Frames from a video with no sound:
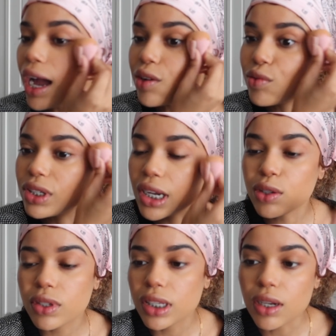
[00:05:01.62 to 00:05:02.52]
I
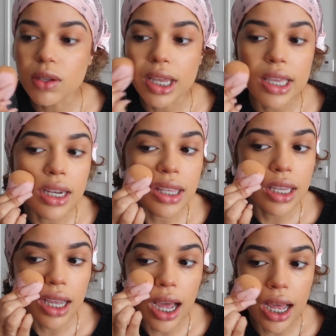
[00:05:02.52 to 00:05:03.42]
genuinely don't like anything
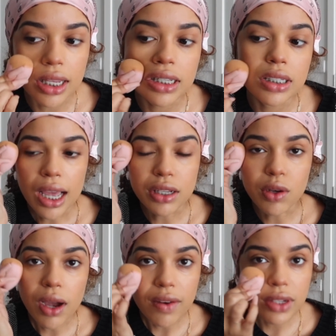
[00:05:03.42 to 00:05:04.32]
in college. I
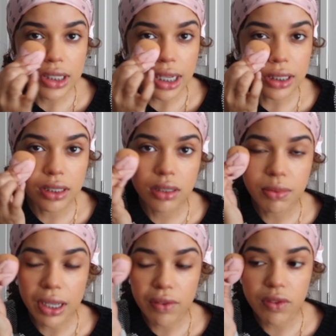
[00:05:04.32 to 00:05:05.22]
don't have the attention
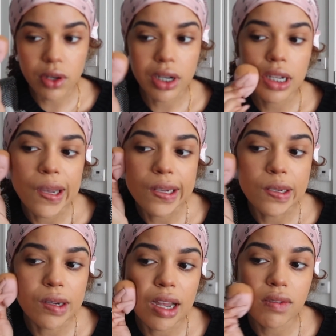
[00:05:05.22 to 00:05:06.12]
span for it. I
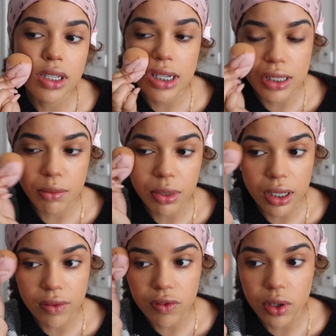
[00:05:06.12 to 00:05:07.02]
don't have the
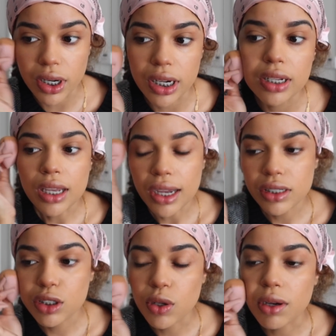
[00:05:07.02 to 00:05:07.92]
discipline for it. I
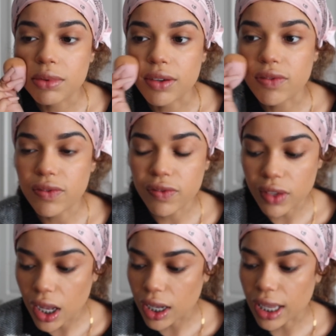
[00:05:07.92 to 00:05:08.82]
just know I'm gonna
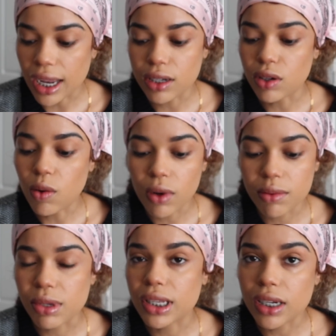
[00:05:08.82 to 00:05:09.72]
flunk and I don't want to
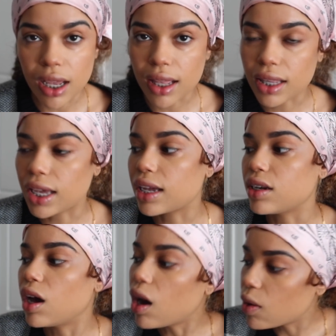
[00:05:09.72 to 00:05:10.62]
be in debt. Like,
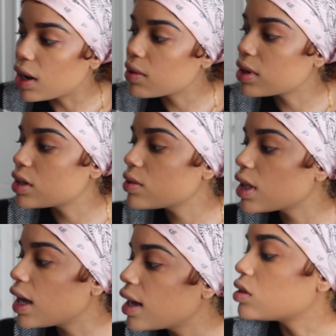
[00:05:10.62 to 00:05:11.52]
no, I don't want to do that.